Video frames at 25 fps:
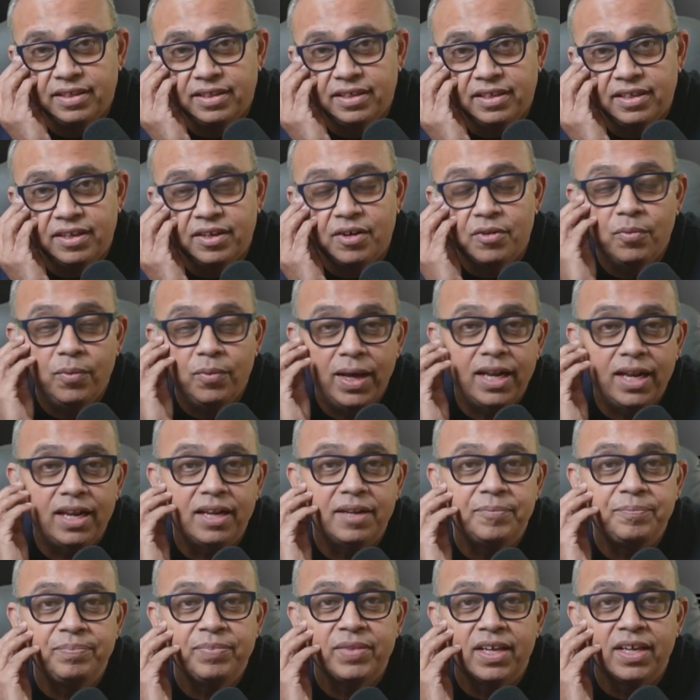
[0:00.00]
Well,
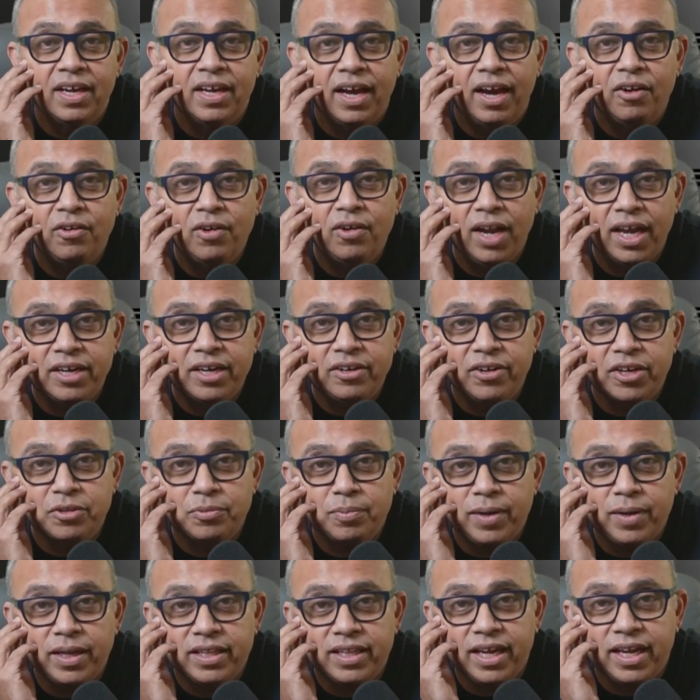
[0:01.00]
I would like to
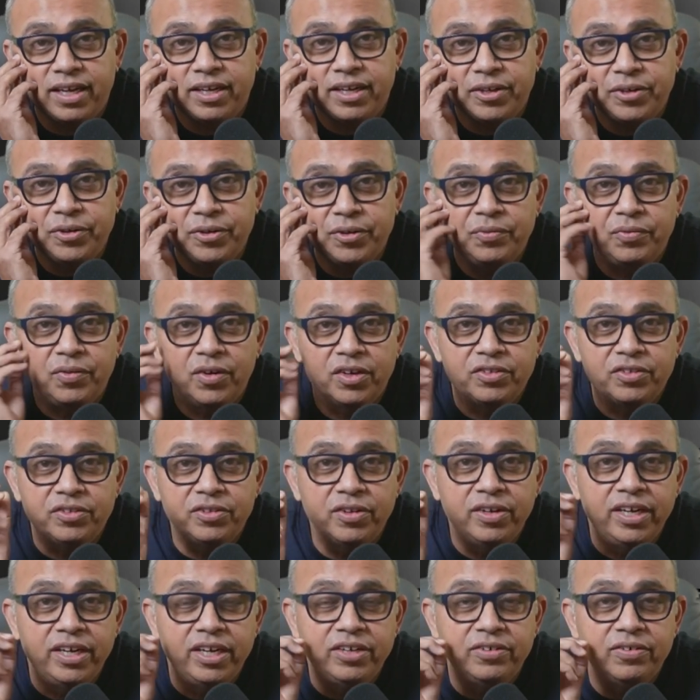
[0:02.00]
explain that to you. First, you
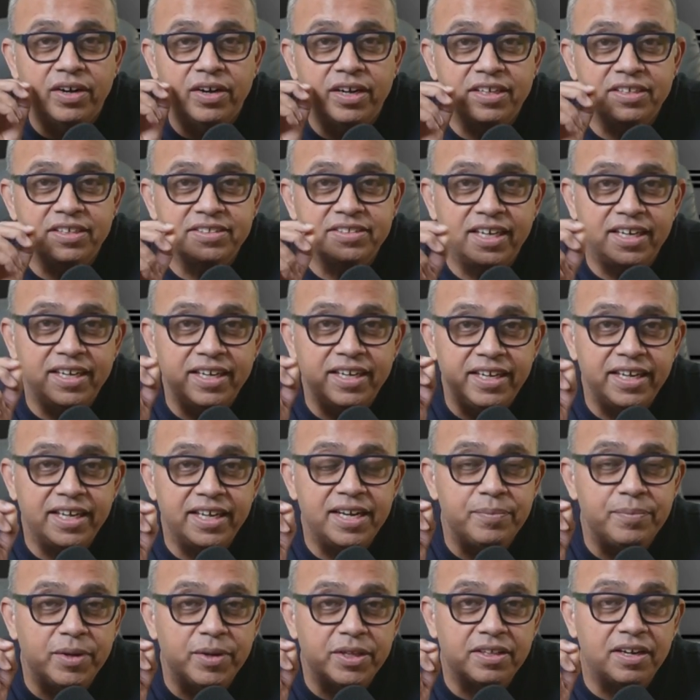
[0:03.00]
need to understand DNA
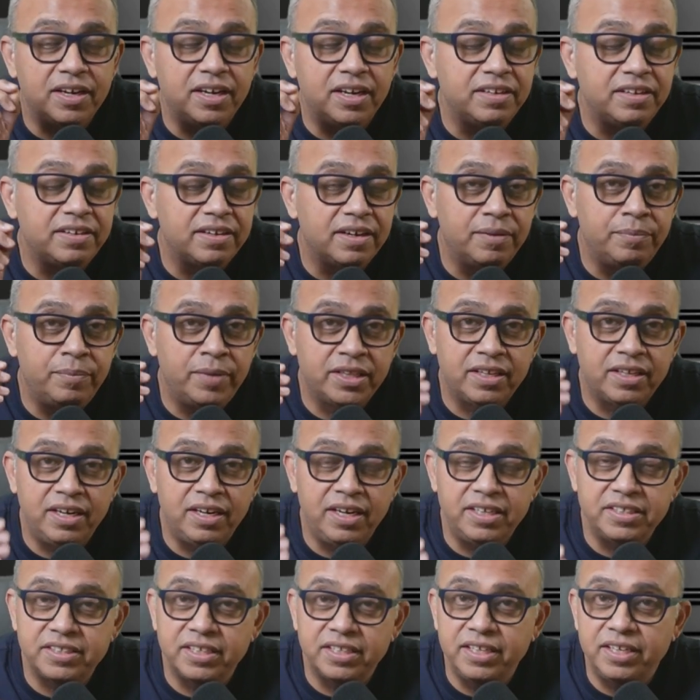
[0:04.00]

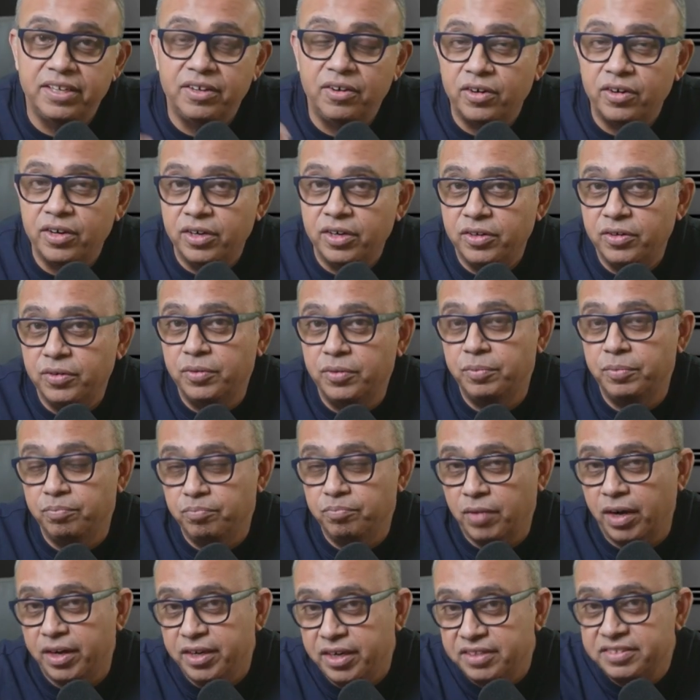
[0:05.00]
methylation in order to
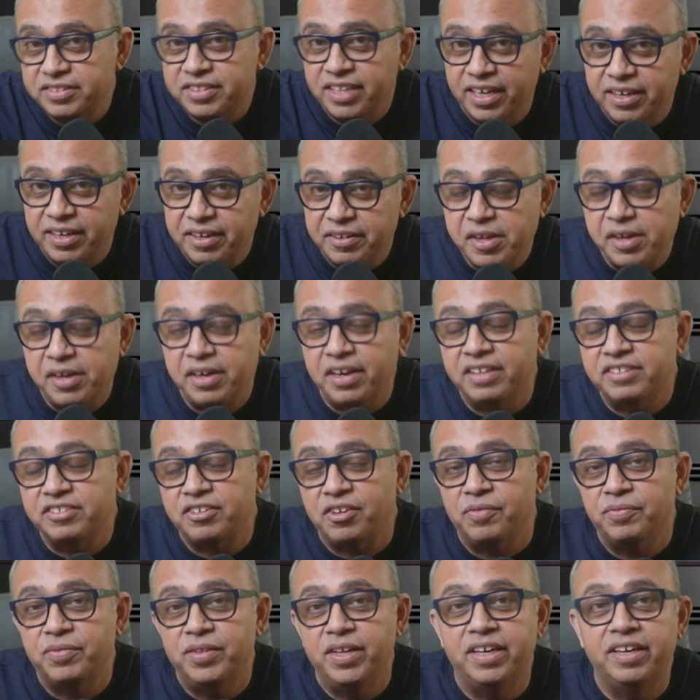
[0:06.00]
understand the rest
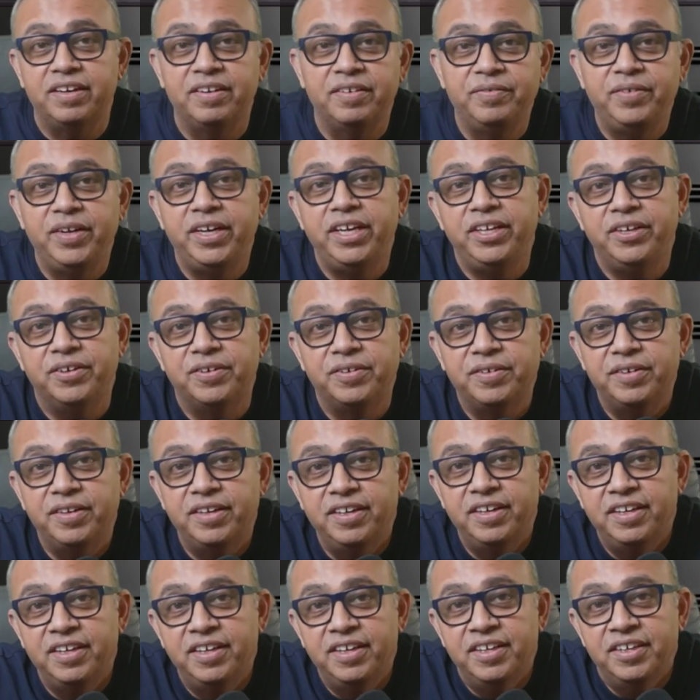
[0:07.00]
of the video.
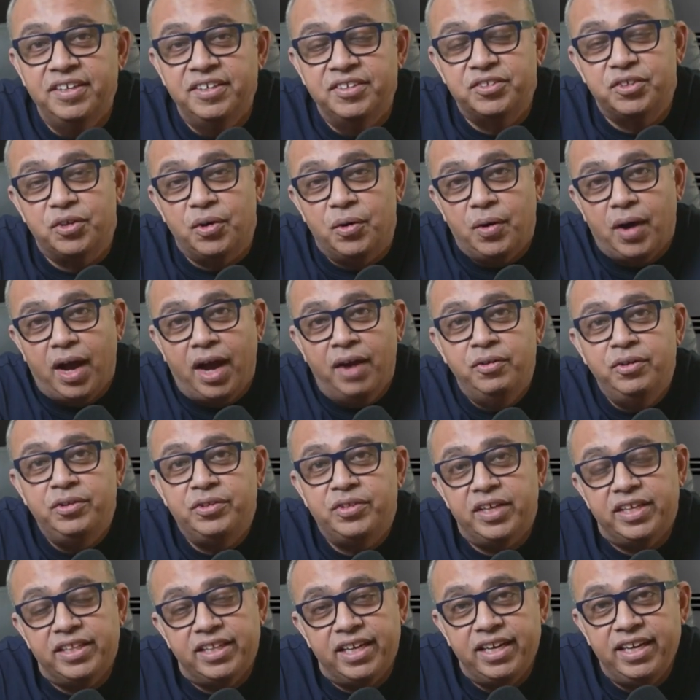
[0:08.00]
So I would
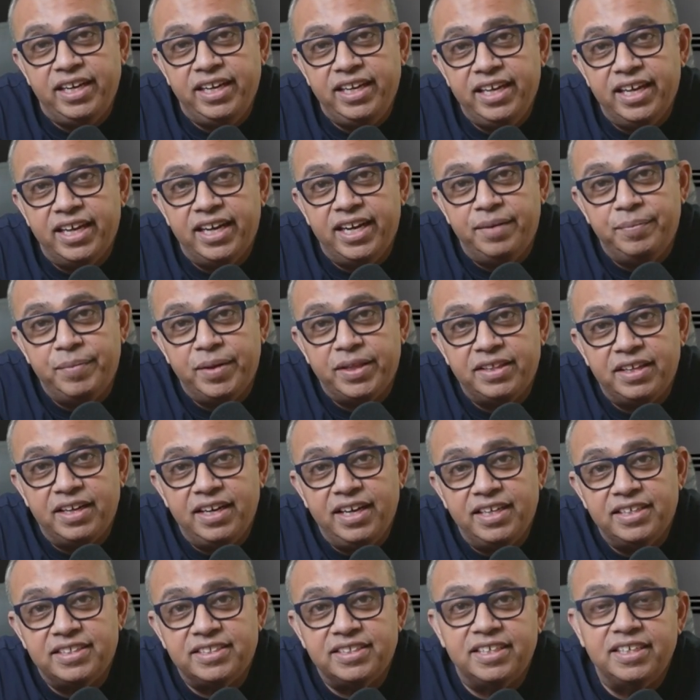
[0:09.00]
say that DNA
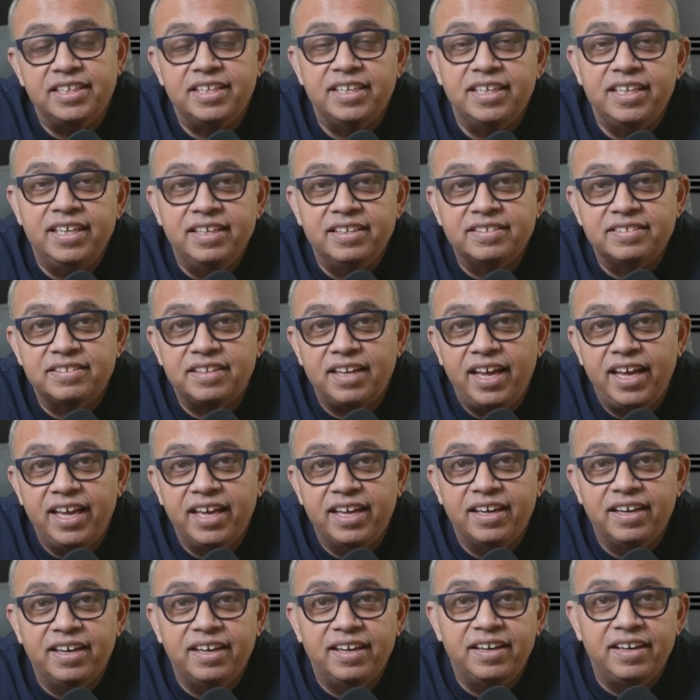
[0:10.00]
methylation is
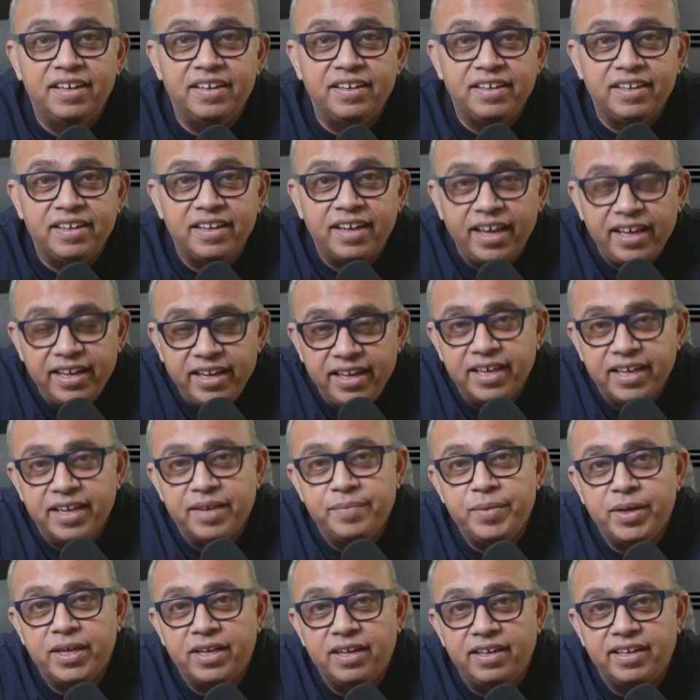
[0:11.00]
like a tiny
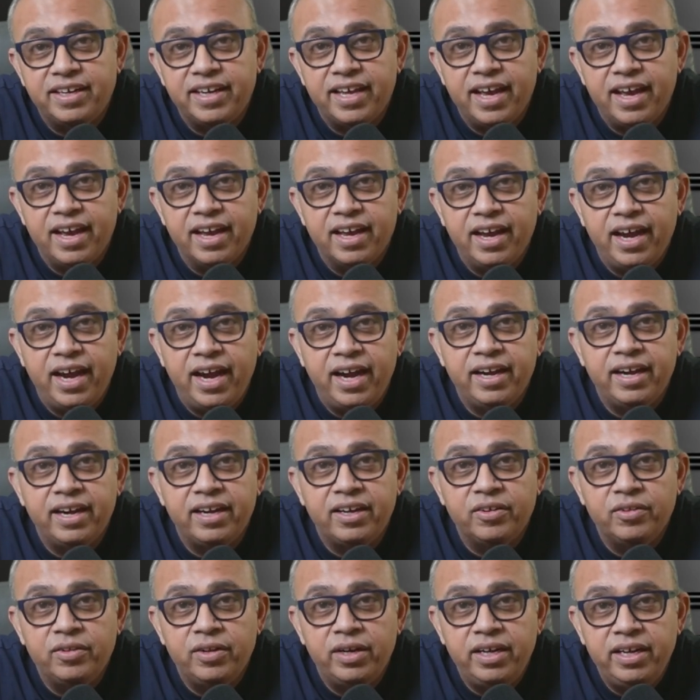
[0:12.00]
chemical tag added
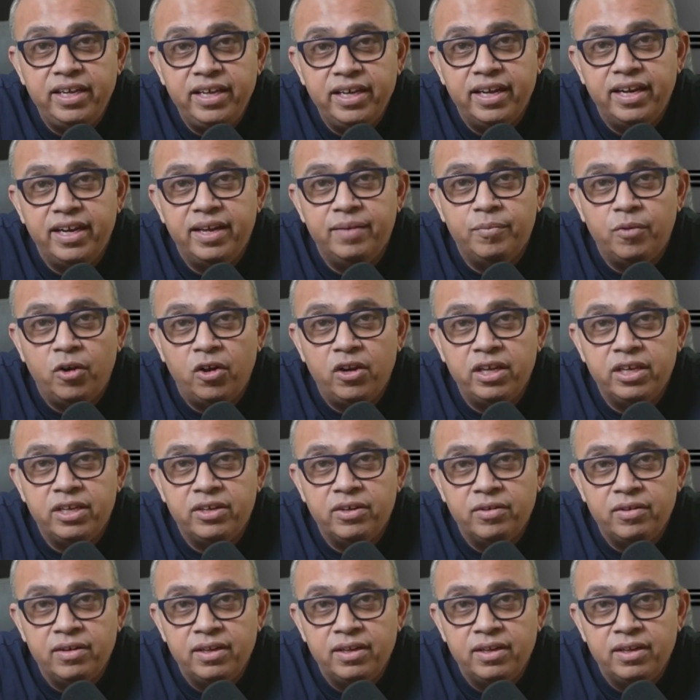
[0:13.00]
to the DNA molecule.